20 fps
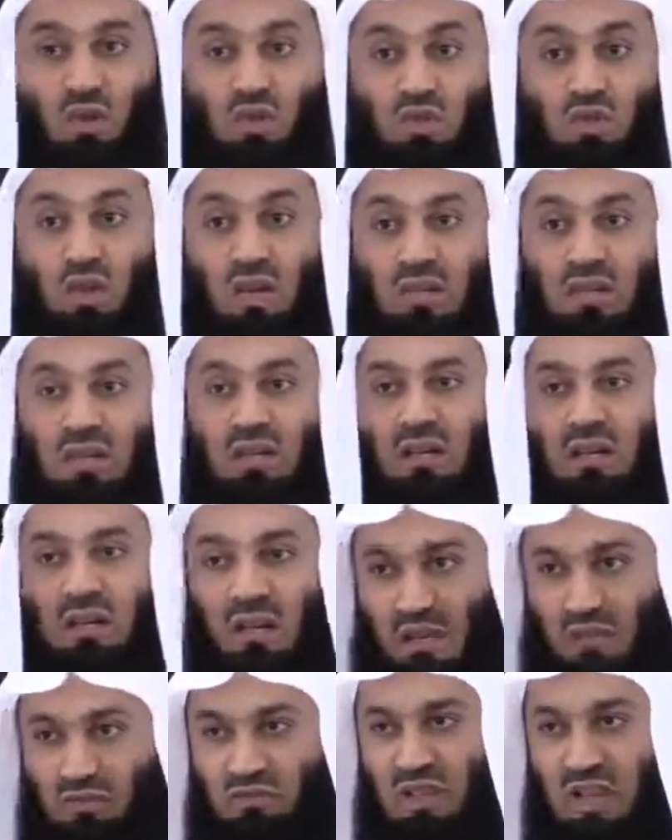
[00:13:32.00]
your children,
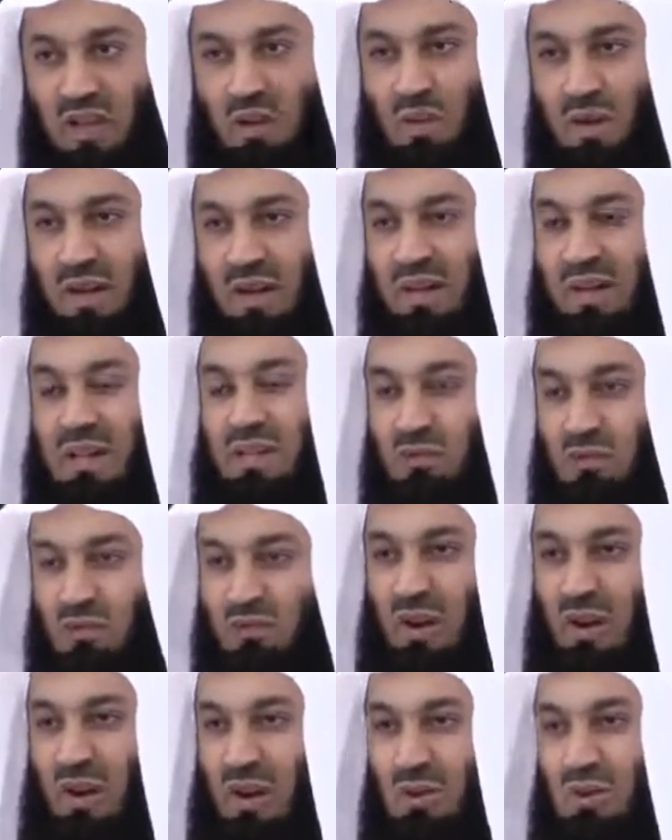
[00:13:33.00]
if they were to
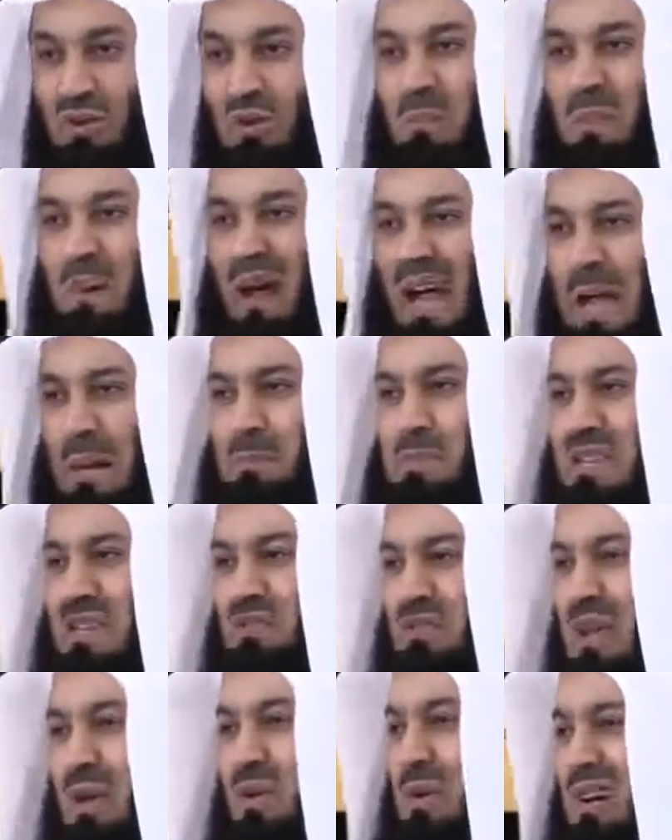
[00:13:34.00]
follow you, perhaps
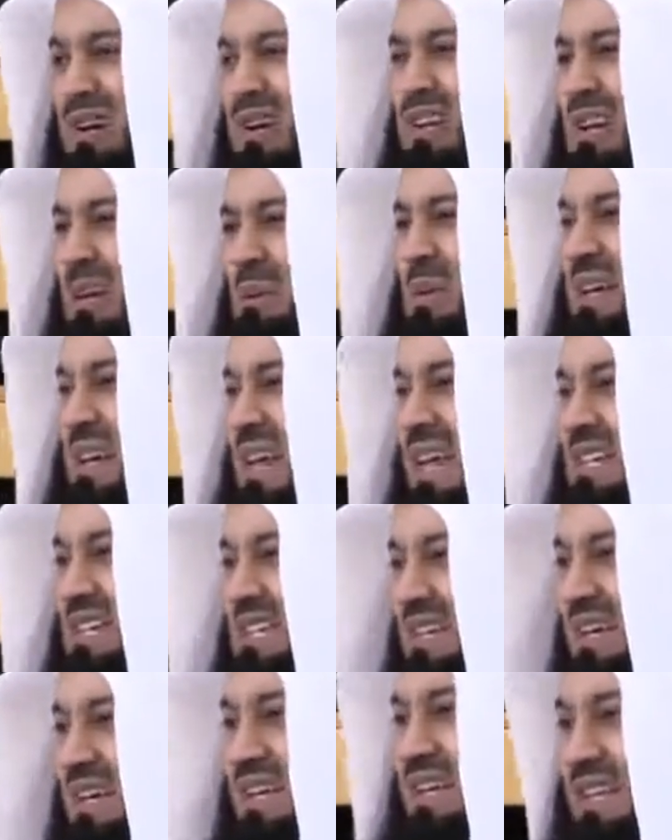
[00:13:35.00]
if they were a little bit
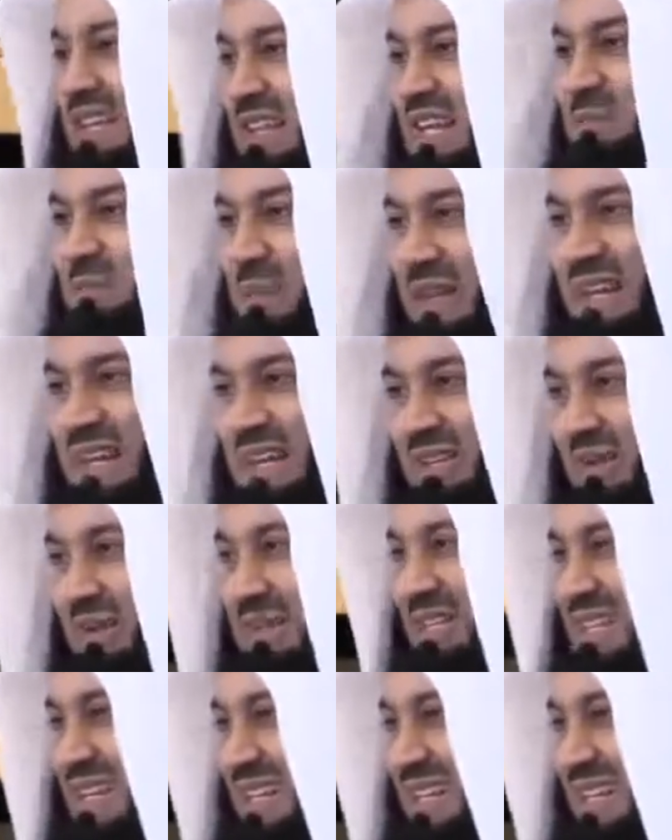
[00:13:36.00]
lazier, they'd make it to the